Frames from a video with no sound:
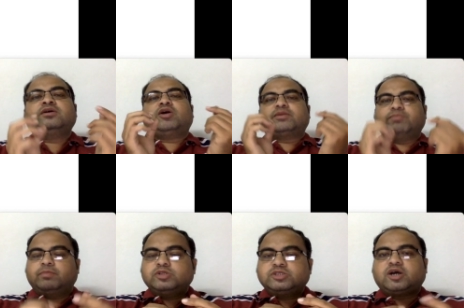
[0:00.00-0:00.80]
or
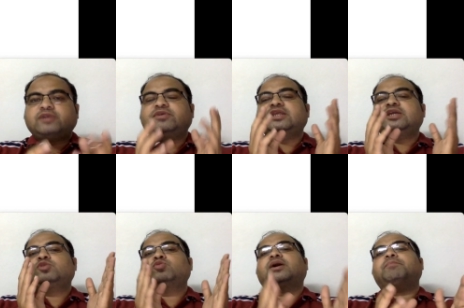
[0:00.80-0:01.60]
bubble sort we need
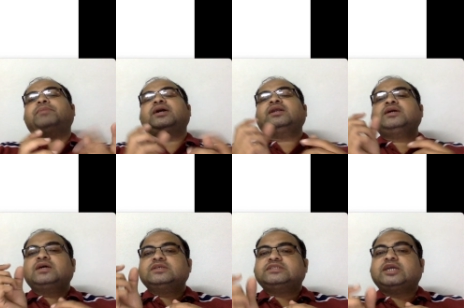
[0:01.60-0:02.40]
to compare
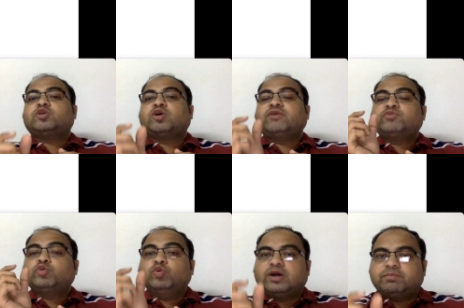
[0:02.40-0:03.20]
set of two
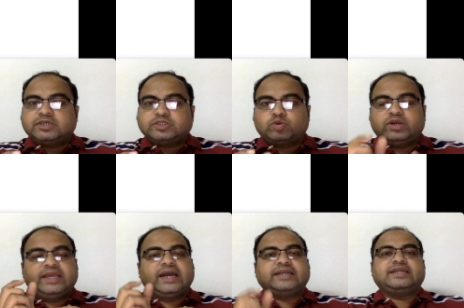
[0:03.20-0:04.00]
numbers only
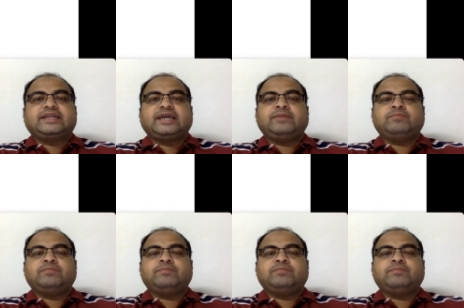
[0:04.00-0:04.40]
at a time